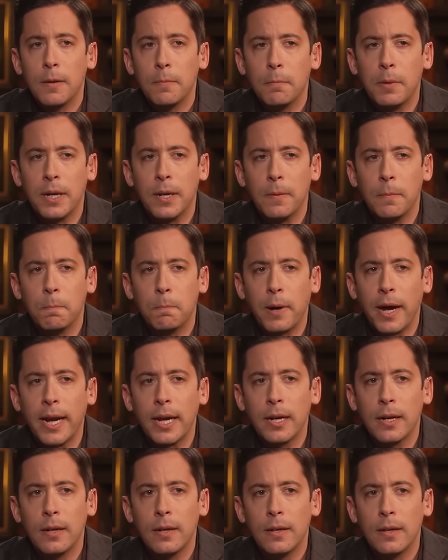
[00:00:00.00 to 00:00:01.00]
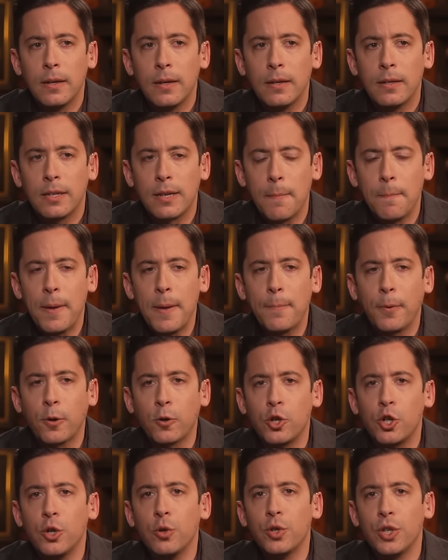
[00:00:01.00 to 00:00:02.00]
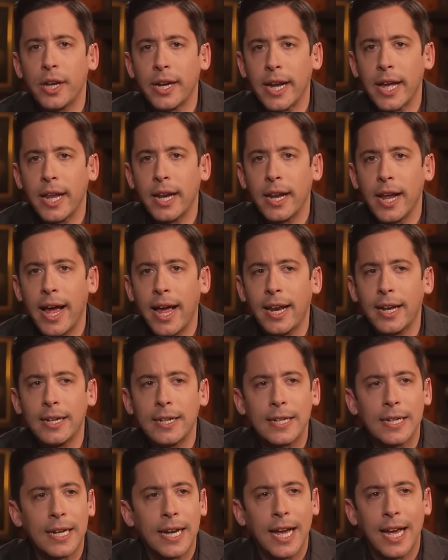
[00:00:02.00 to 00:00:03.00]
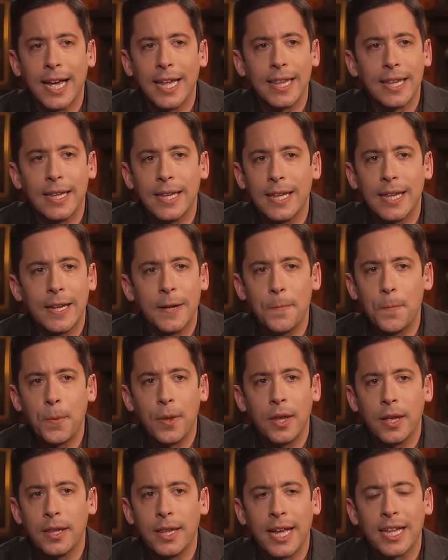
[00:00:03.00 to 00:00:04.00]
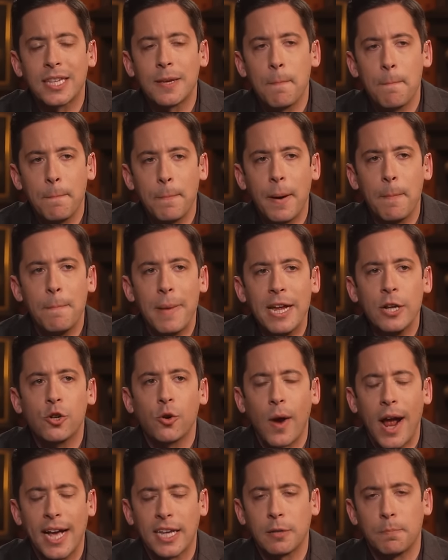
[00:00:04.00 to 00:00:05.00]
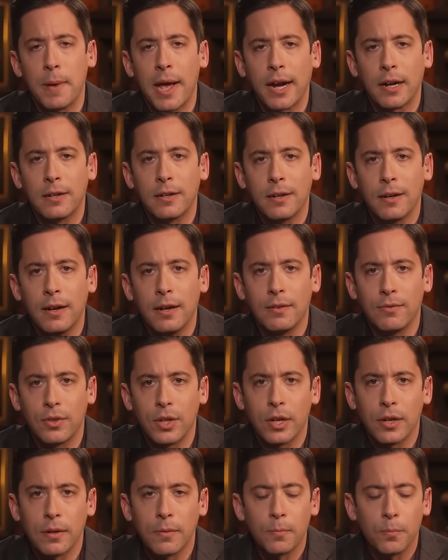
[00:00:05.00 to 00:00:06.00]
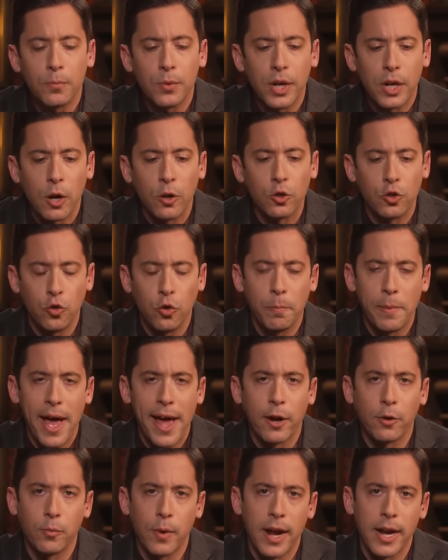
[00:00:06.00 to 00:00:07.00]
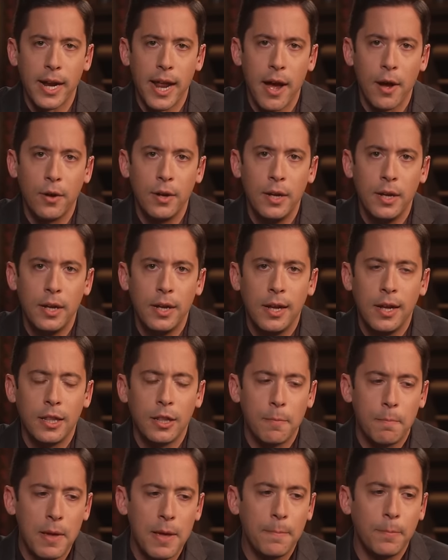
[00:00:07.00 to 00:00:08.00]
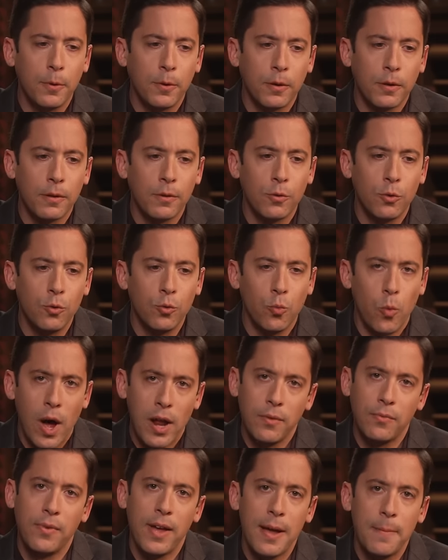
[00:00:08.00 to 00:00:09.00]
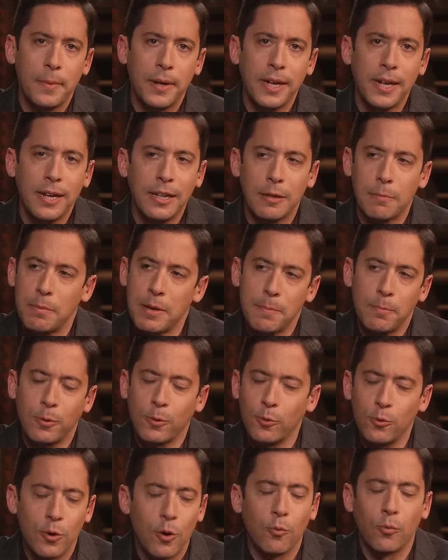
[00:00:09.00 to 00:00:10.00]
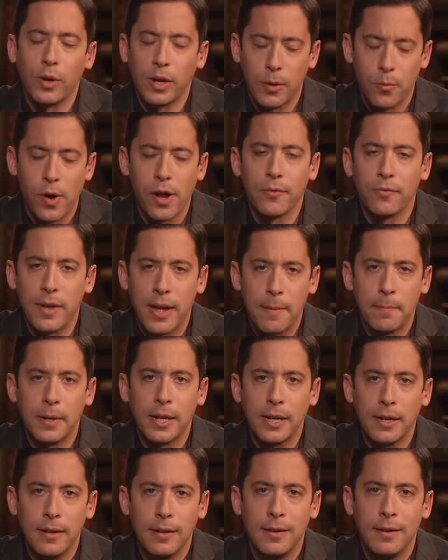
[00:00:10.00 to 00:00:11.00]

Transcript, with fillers: But but some people are choosing it, and uh, that's a, a, major aspect of the, the cultural battle right now. The people who want family and the people who don't really want family.